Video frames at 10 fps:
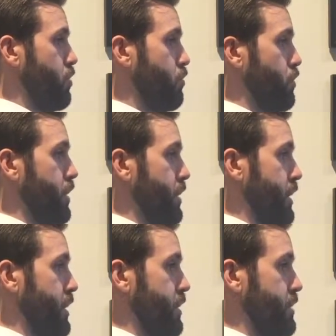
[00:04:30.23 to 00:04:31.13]

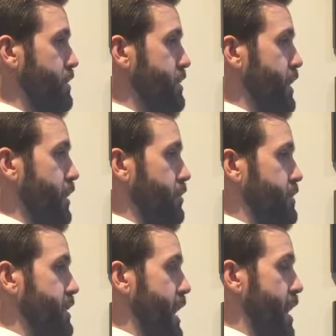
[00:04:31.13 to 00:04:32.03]
really
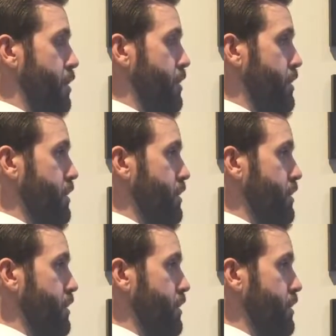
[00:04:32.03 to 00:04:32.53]
tilts down